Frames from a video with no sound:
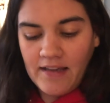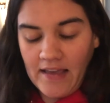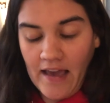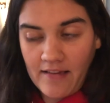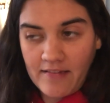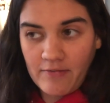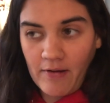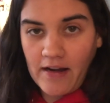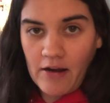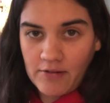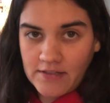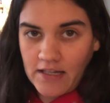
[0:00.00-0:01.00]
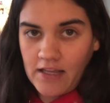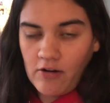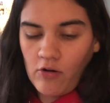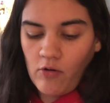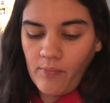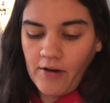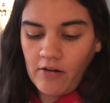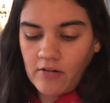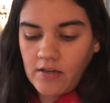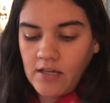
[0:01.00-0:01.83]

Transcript: yes, right now we're sticking to whole milk.